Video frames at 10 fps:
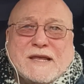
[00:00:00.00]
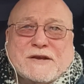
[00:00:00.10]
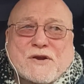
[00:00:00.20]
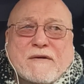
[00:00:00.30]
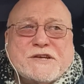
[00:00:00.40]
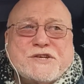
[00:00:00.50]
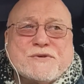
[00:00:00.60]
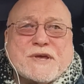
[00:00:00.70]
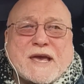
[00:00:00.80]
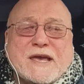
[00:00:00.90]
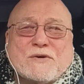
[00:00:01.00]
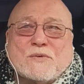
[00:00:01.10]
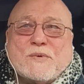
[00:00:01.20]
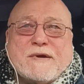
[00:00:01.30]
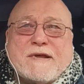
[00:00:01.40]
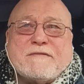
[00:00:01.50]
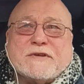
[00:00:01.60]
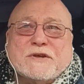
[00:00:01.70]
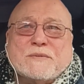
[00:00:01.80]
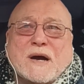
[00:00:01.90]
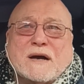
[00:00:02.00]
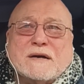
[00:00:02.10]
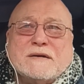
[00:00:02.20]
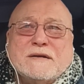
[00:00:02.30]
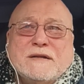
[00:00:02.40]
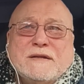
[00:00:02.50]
In Norwich, UK, or wherever you are,